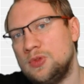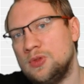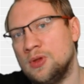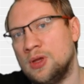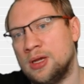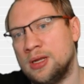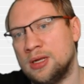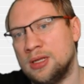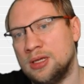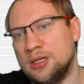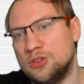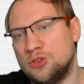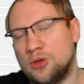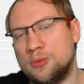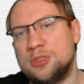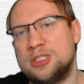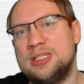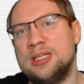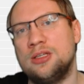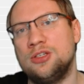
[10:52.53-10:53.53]
Right? So
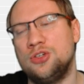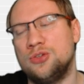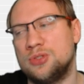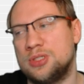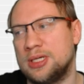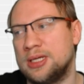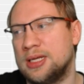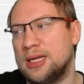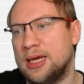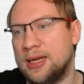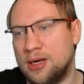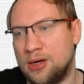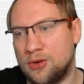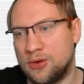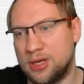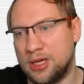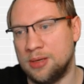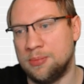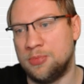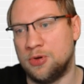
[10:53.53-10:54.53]
I'm still using an
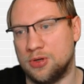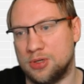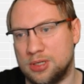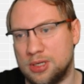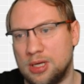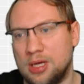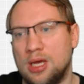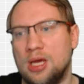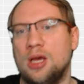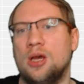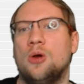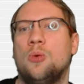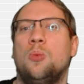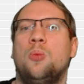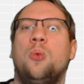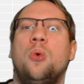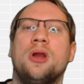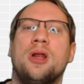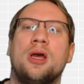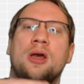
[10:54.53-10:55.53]
analog input.
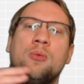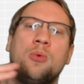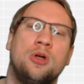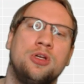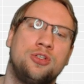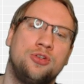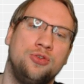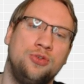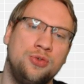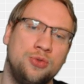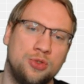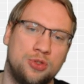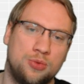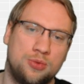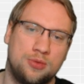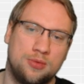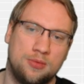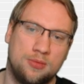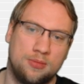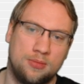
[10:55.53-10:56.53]
What I want to
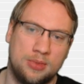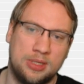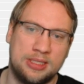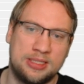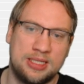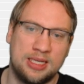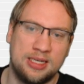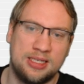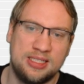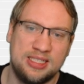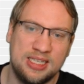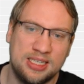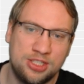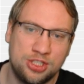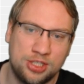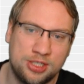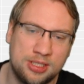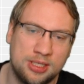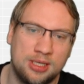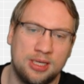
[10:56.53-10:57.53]
use is a
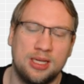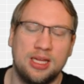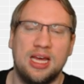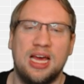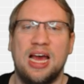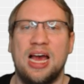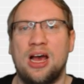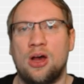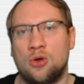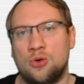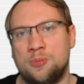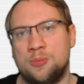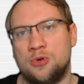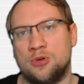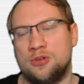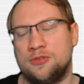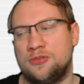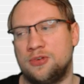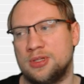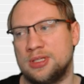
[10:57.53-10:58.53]
digital
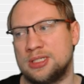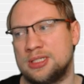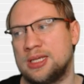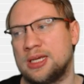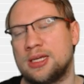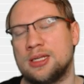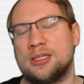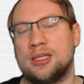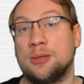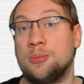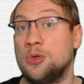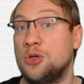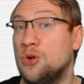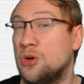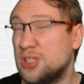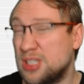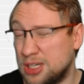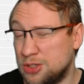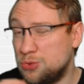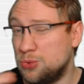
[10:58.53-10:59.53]
output for the second tank
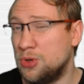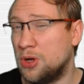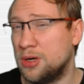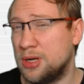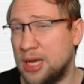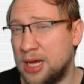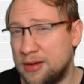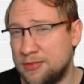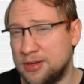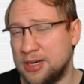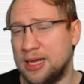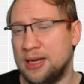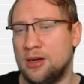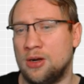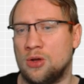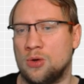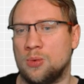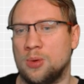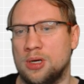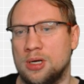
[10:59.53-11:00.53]
because I do not have an
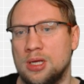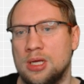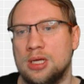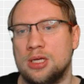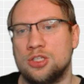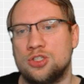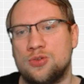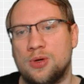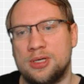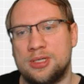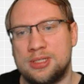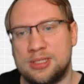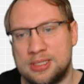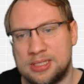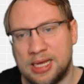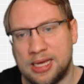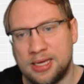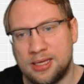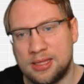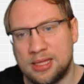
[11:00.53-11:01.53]
analog one. So I
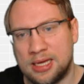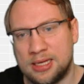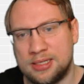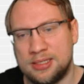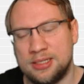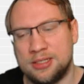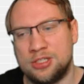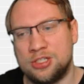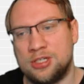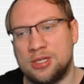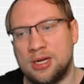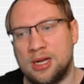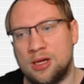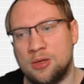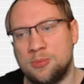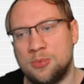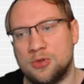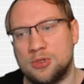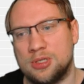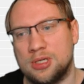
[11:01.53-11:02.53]
take that digital
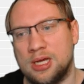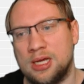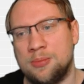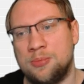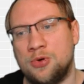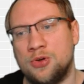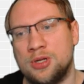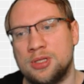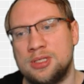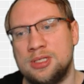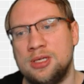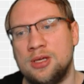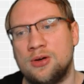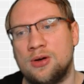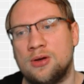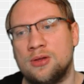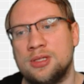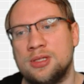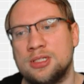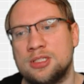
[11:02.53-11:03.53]
output and put it here
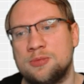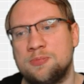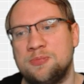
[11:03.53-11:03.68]
on this